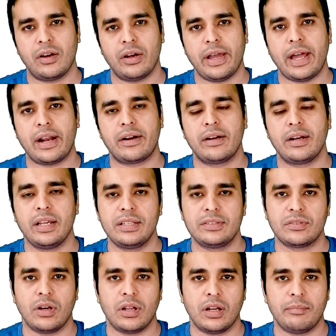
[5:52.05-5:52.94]
error
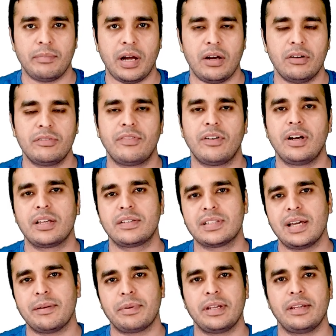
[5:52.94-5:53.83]
is all about. For
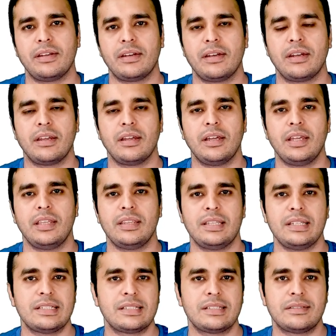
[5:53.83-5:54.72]
example, in
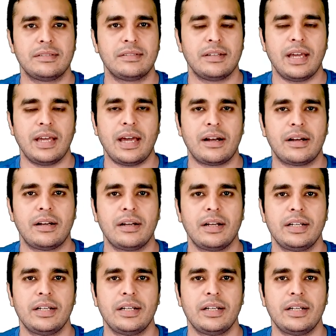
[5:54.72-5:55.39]
this error,